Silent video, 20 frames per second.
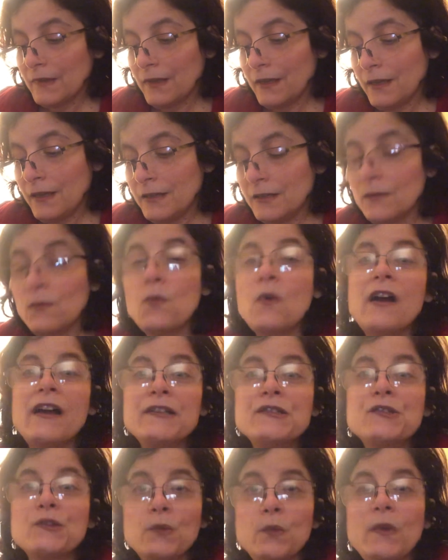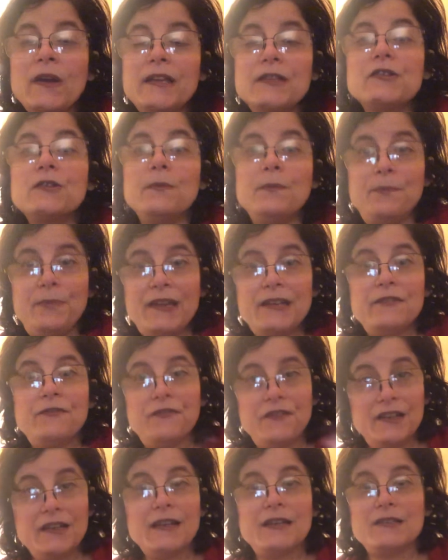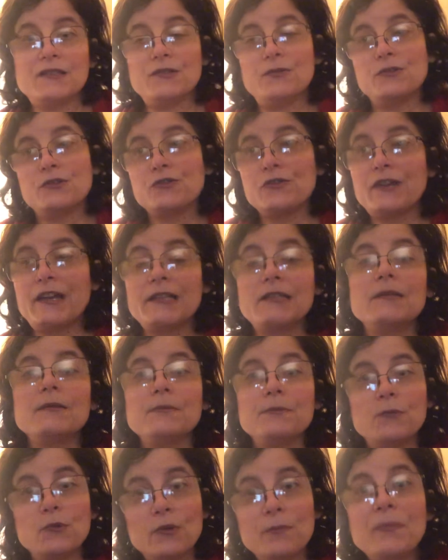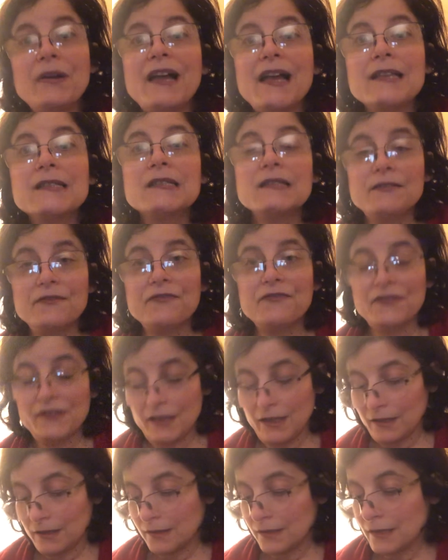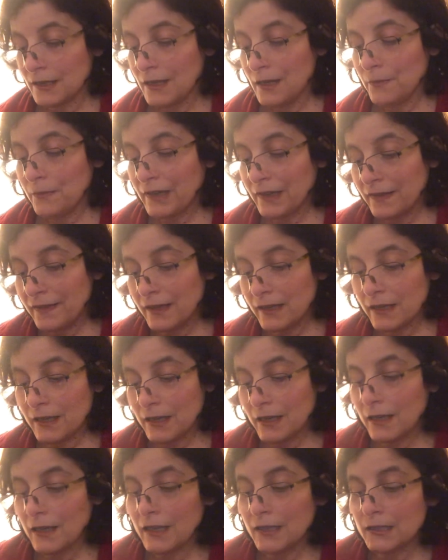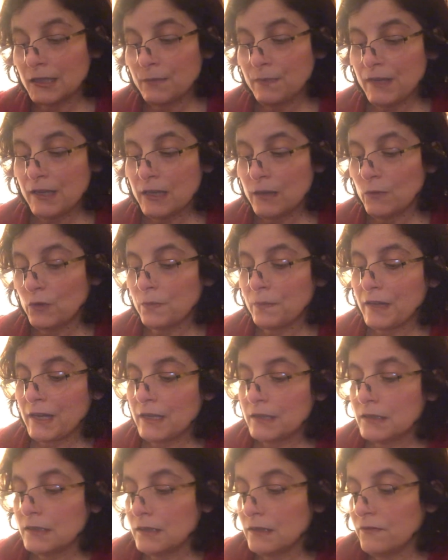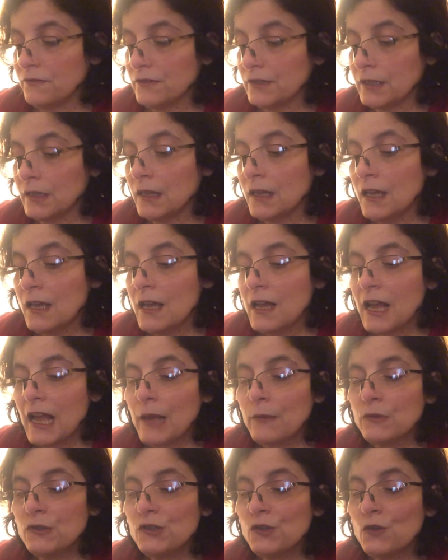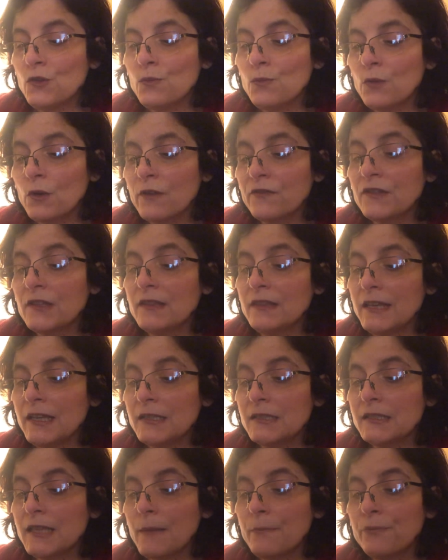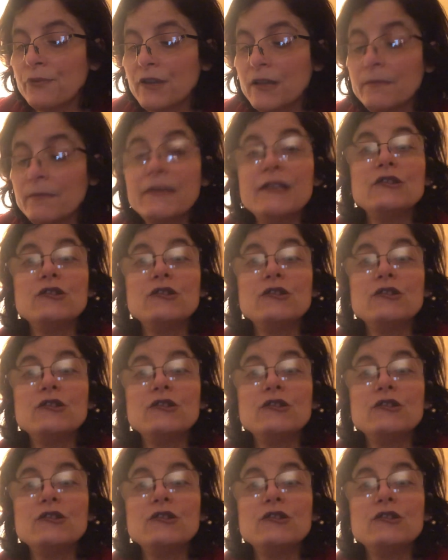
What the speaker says: in a wiser way to benefit us to attract more positive things by thinking and speaking more positively. I will do more of the things that bring me